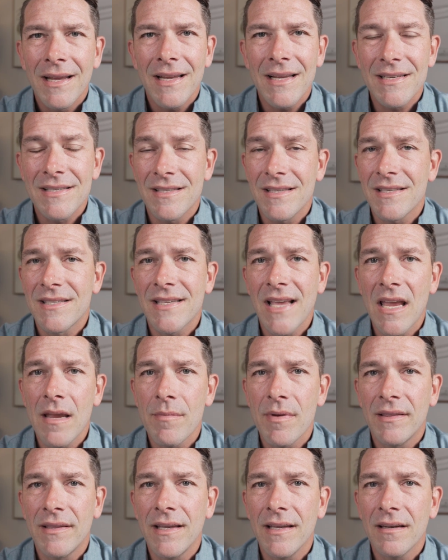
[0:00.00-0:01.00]
is the
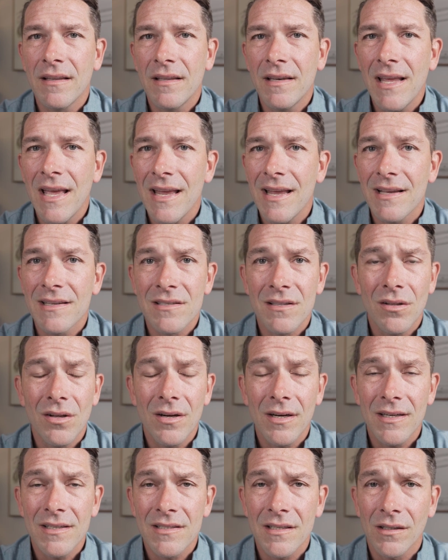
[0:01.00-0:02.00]
same at the end of the day. As
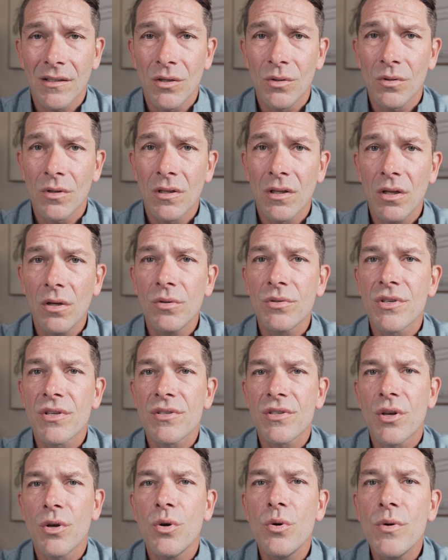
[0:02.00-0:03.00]
long as the loan
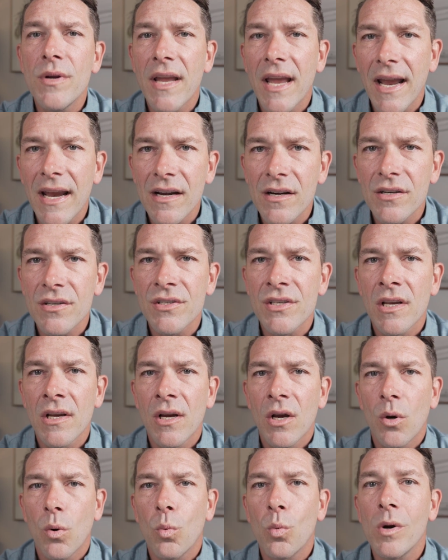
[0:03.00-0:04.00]
closes, who cares
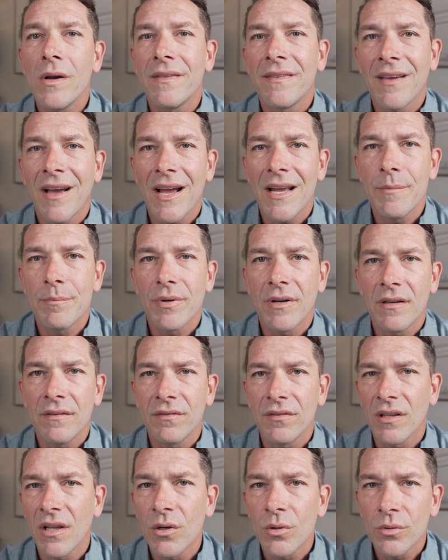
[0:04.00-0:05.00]
what type
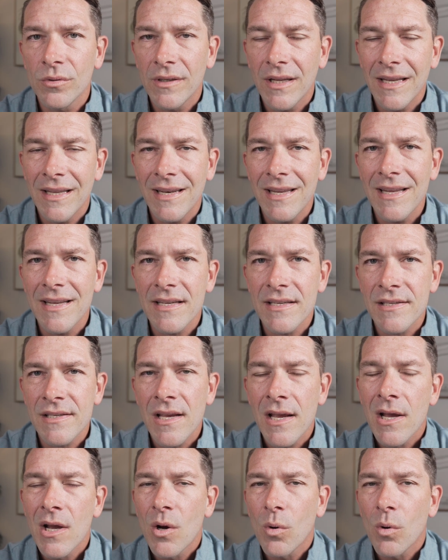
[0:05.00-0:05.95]
of loan it is?